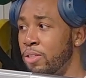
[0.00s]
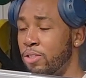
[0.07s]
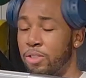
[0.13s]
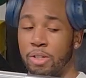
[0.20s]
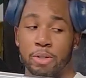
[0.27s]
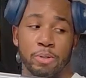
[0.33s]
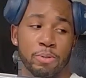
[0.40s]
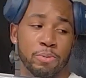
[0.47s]

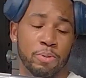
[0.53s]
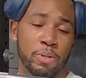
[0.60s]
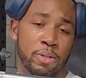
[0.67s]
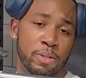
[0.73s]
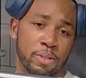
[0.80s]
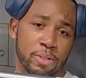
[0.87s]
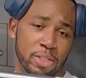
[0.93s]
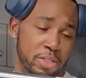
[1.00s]
So
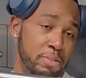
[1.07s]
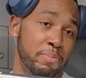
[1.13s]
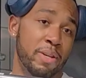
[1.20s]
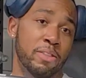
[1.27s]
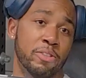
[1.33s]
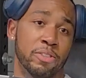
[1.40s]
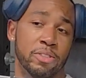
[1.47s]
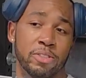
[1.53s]
this is my
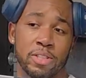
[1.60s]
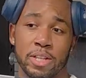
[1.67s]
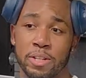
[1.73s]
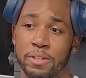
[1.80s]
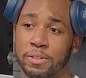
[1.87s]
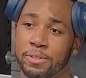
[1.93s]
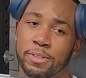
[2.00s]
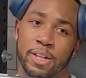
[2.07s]
3rd set.
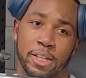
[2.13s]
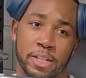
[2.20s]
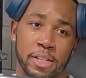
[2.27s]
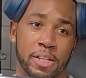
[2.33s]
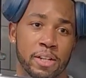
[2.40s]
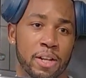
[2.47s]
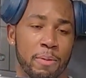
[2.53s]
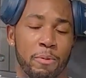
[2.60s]

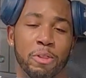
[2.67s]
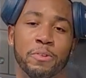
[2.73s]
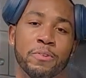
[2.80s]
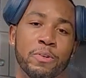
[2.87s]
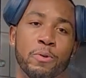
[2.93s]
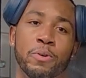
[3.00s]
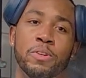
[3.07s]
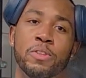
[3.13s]
Again, I'm only
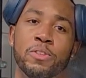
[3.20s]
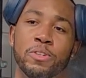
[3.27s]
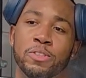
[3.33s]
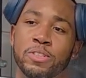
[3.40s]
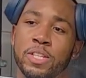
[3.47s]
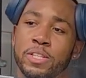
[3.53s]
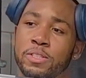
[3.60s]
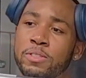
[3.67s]
recording the 3rd
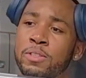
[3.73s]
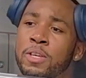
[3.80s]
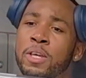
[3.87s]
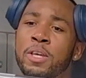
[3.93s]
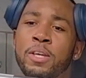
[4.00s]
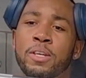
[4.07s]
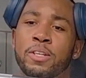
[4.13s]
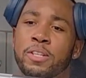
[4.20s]
sets
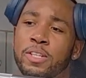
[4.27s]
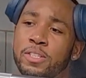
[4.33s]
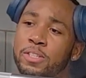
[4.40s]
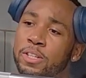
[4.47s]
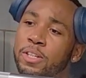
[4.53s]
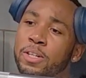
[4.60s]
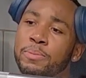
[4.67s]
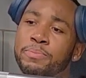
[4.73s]
because,
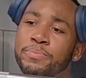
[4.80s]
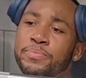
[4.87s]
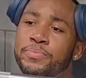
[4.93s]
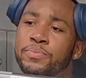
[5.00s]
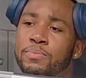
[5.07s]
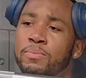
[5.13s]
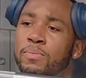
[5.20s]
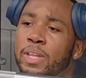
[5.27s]

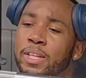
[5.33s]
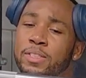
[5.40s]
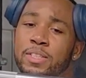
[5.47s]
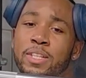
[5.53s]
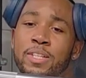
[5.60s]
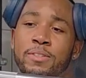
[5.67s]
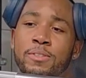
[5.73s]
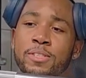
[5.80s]
like I
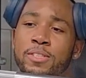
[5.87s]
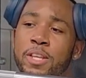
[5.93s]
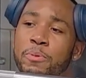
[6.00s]
said, this